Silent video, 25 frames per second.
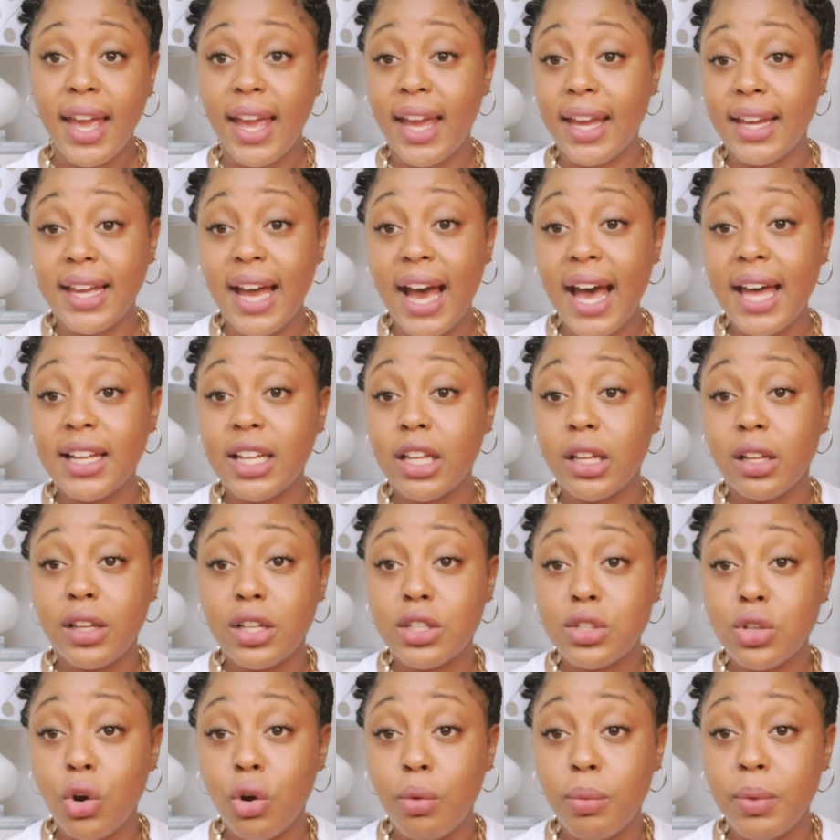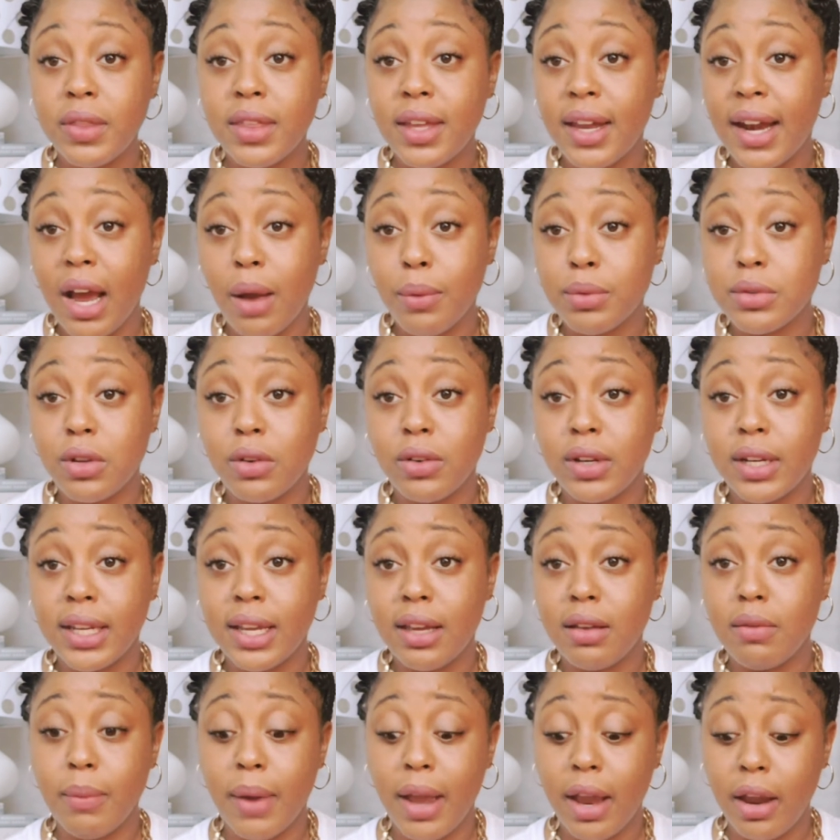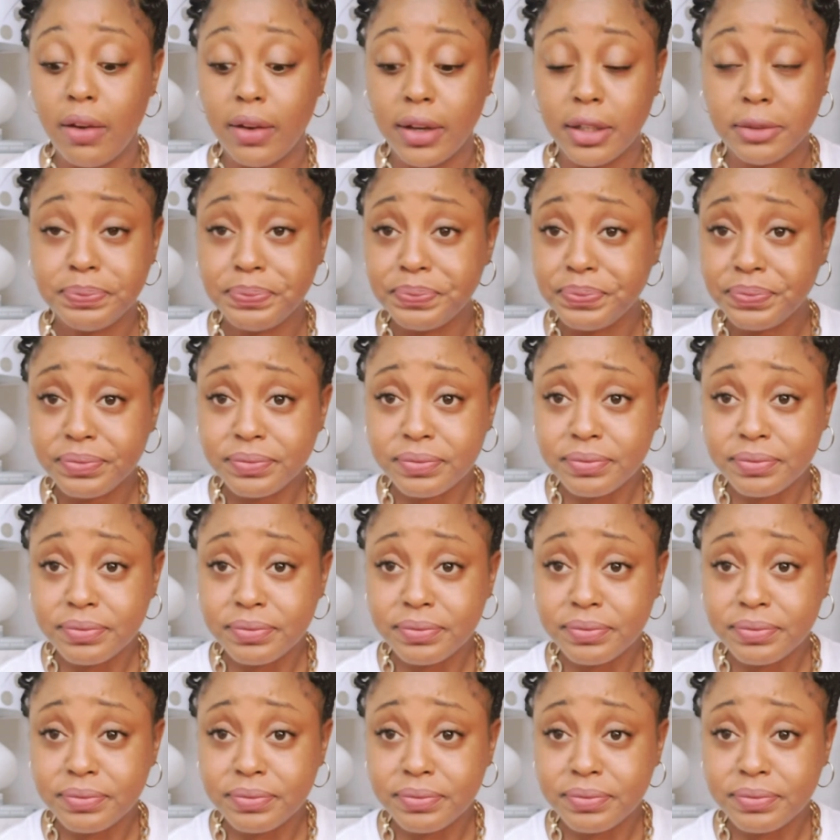And God literally told me that I was going to get married.